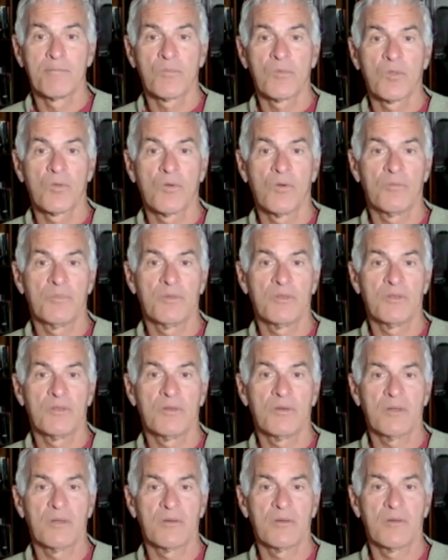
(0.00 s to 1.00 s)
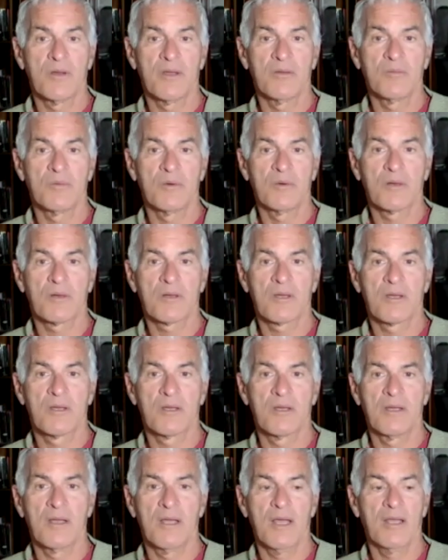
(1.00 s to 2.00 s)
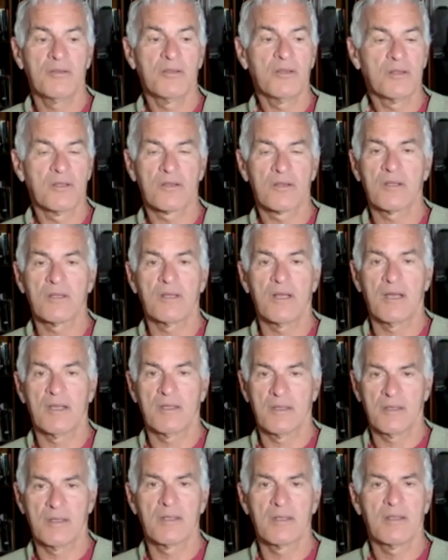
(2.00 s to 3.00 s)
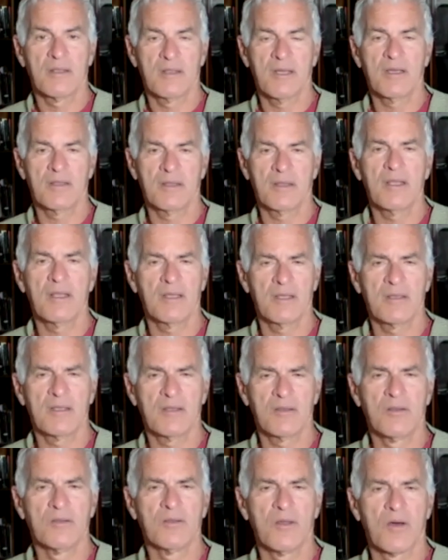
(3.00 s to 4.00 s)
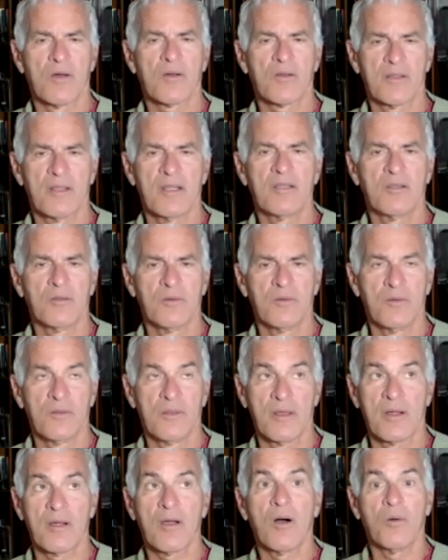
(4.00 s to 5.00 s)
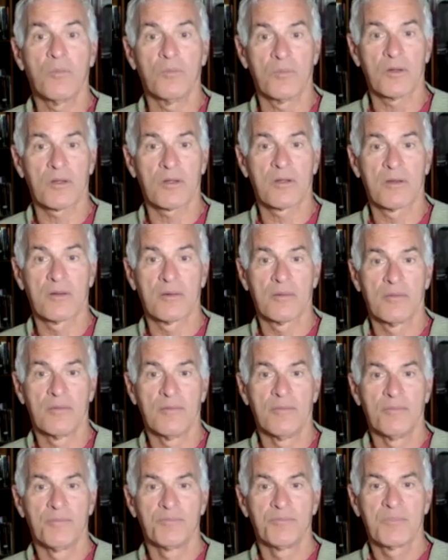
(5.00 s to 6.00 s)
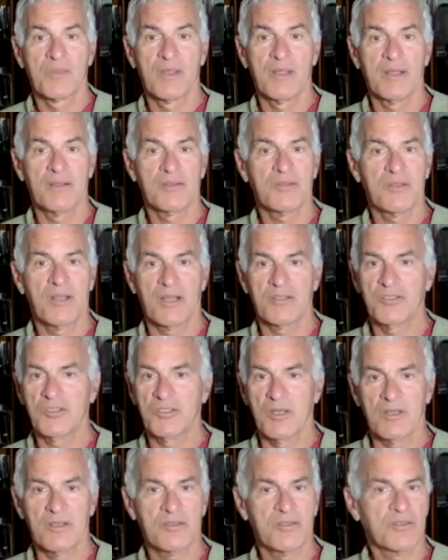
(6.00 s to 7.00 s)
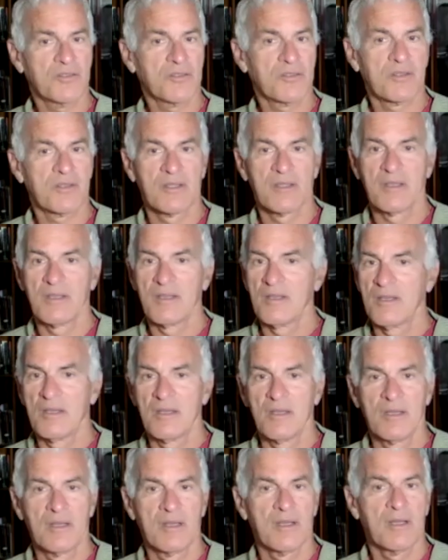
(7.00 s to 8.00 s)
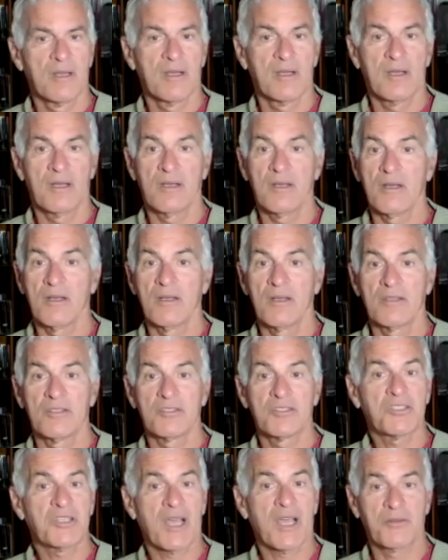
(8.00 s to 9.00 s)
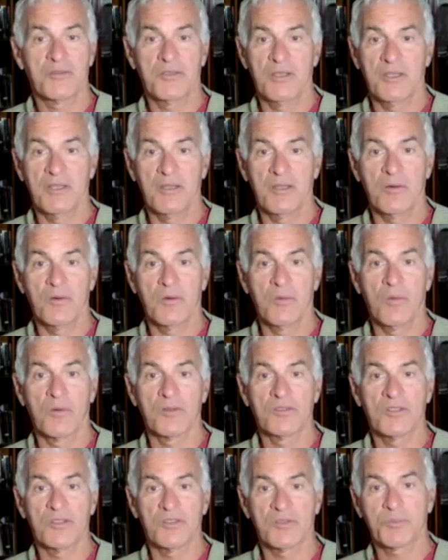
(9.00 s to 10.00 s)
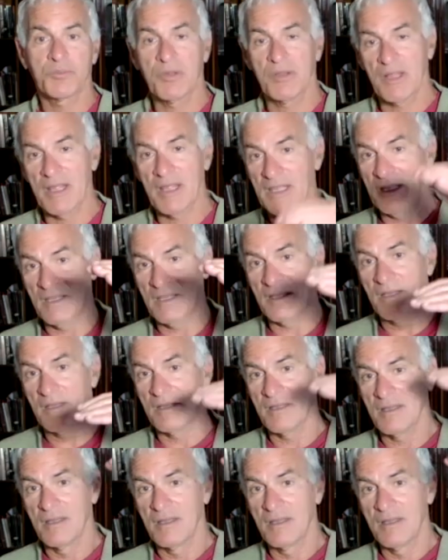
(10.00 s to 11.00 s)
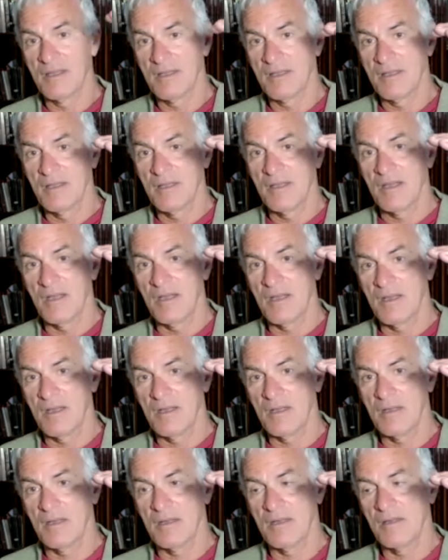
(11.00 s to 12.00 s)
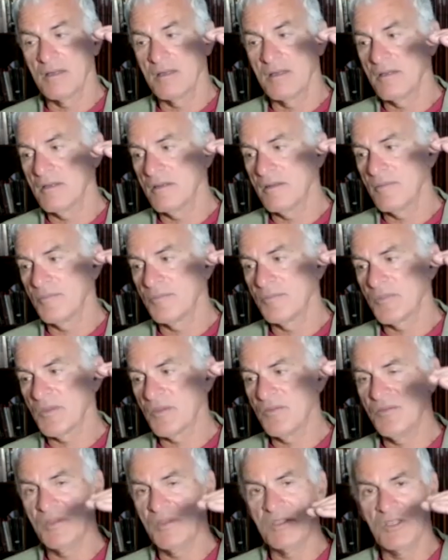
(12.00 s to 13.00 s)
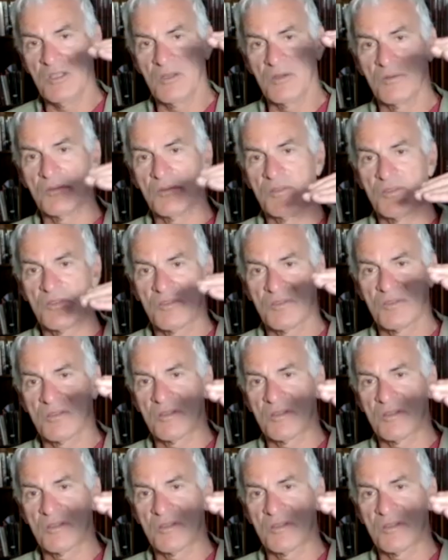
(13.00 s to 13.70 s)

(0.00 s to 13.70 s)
who have been doing great work, and you learn a lot. They do their homework. It's not just shouting or just playing videos,